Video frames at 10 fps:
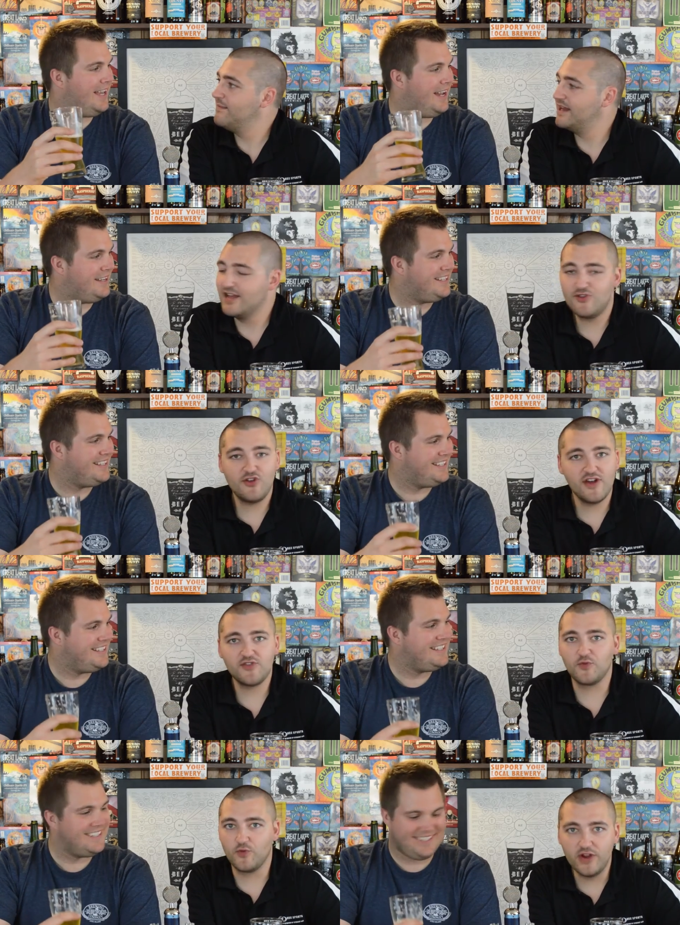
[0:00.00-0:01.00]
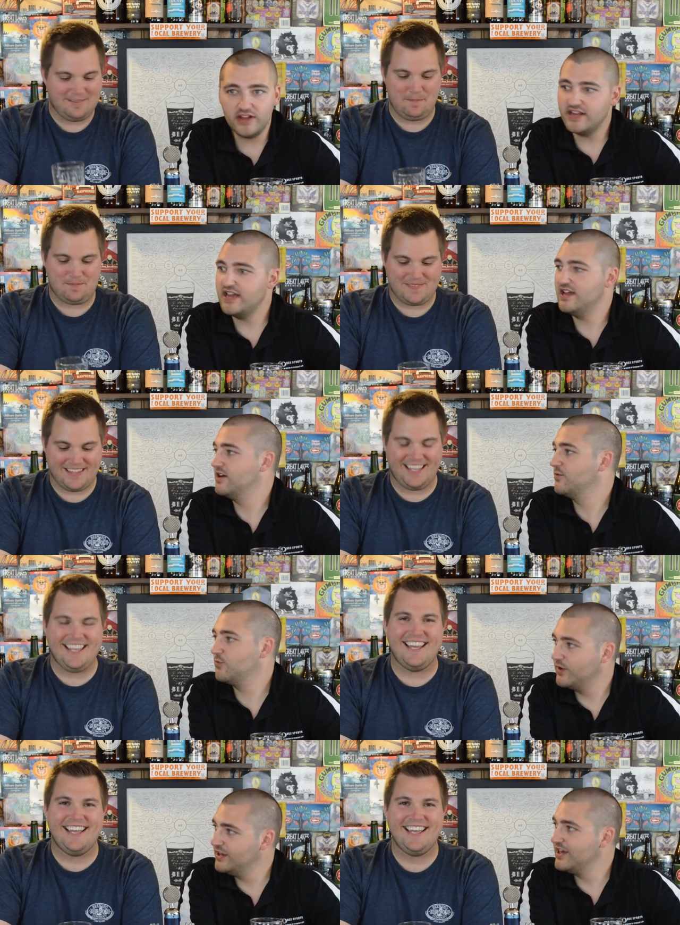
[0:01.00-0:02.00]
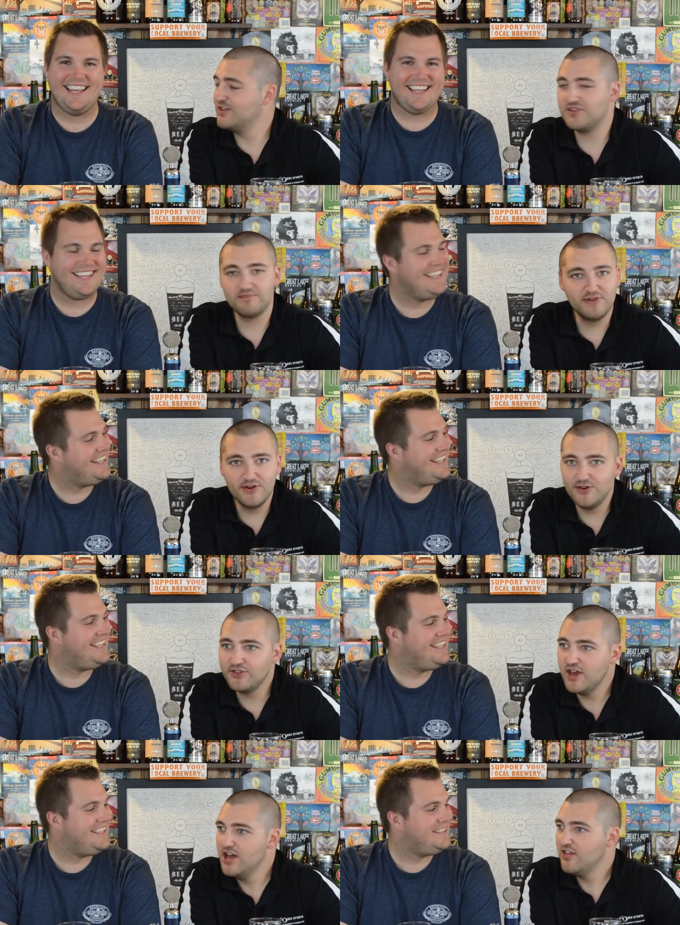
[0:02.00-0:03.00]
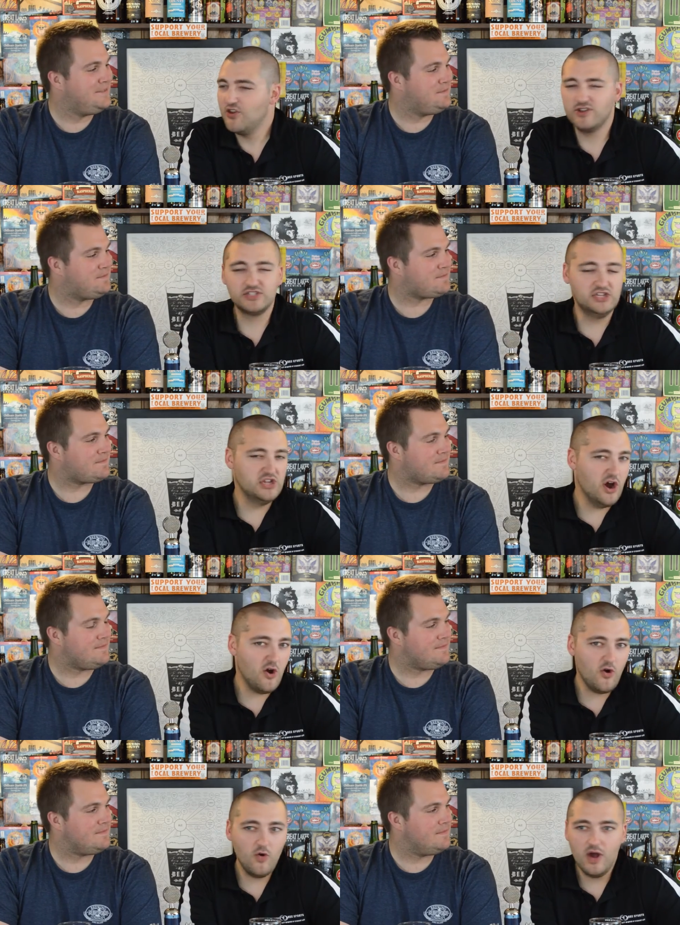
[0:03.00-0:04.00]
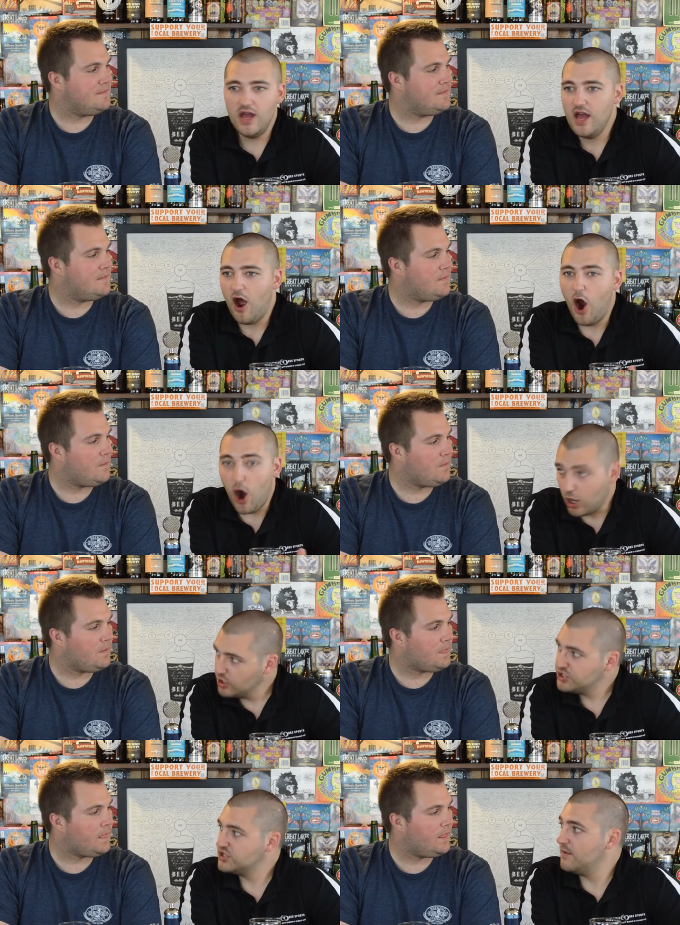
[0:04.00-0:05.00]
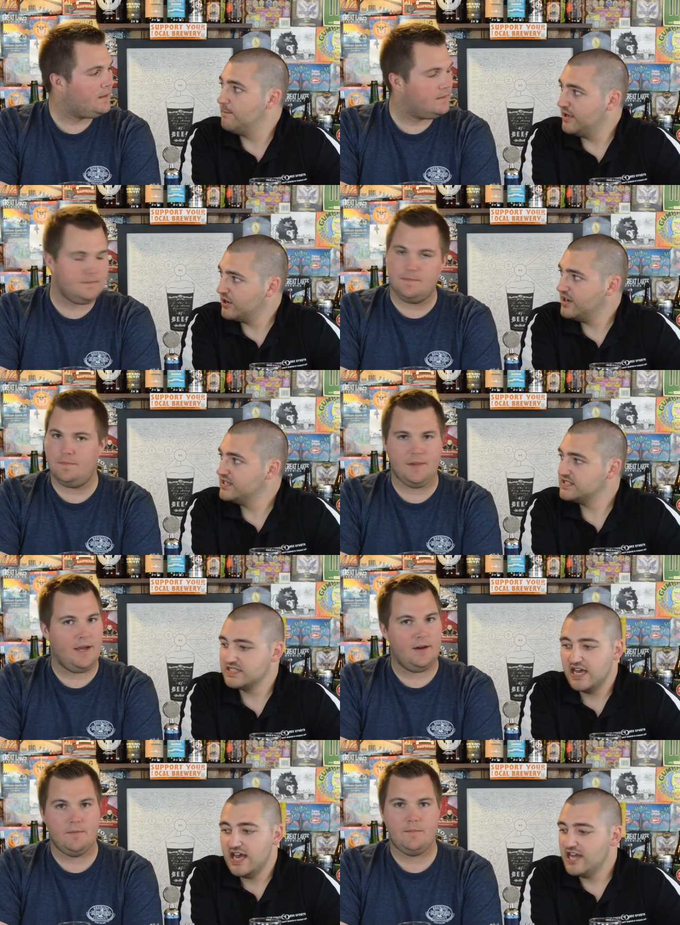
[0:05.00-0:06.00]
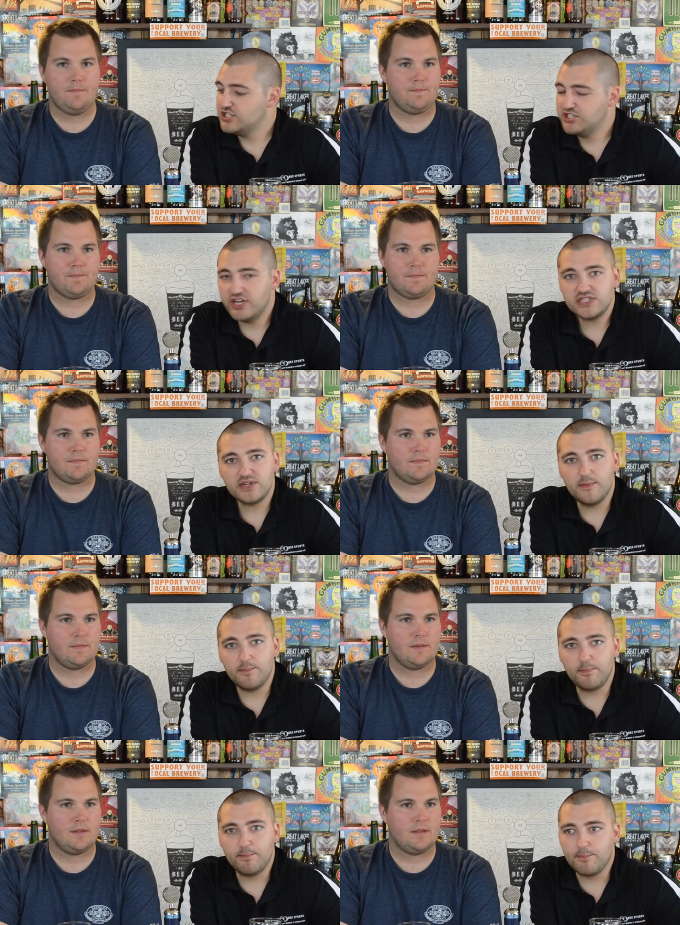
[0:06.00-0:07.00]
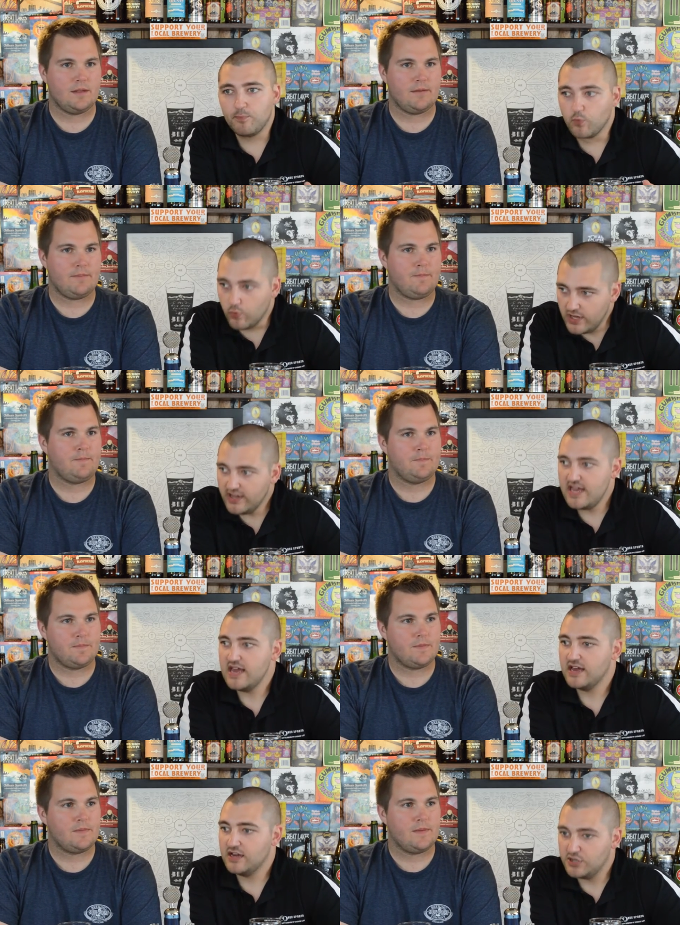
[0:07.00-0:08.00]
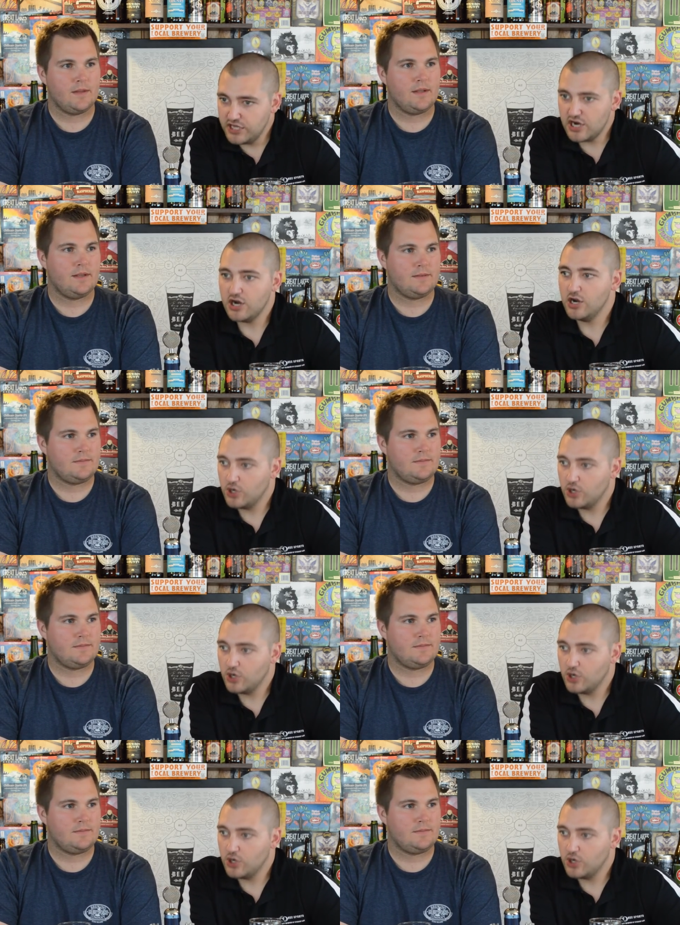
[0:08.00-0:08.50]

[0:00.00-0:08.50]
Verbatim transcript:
Speaker 1: I yeah. mean, it's just really really smooth. There's no harsh bitterness. No. It's just really clear,